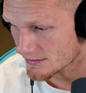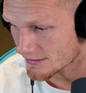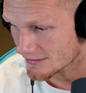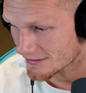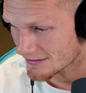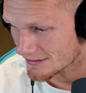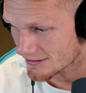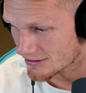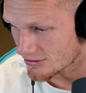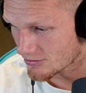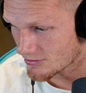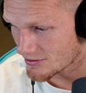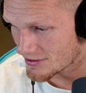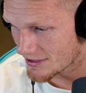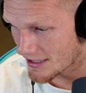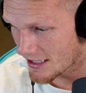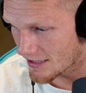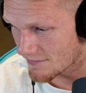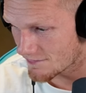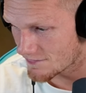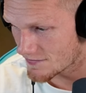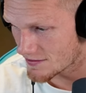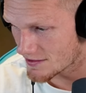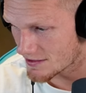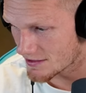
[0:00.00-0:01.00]
So he's
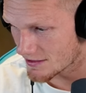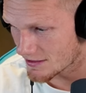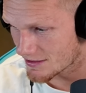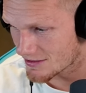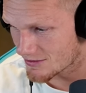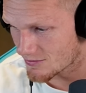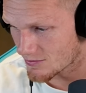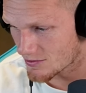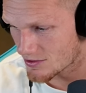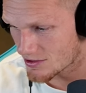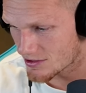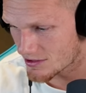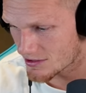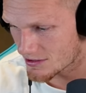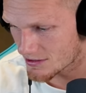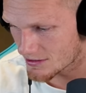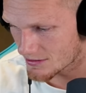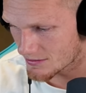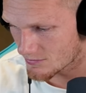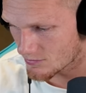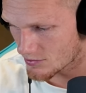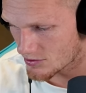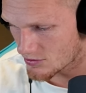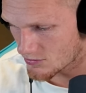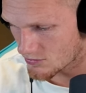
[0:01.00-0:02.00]
out for 6,
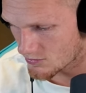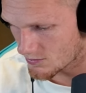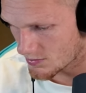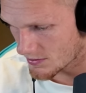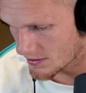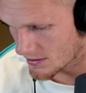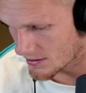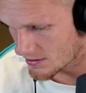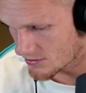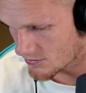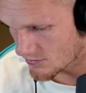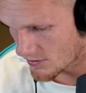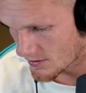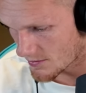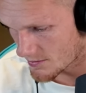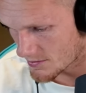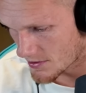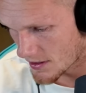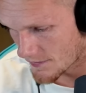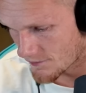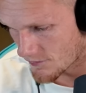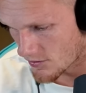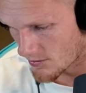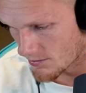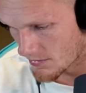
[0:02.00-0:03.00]
which would be extremely
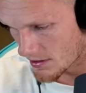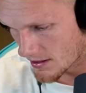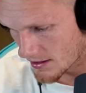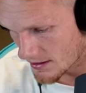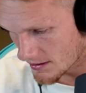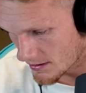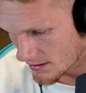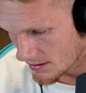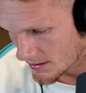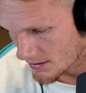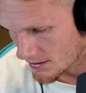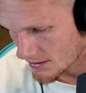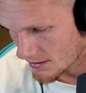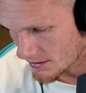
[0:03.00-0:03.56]
tough. I mean,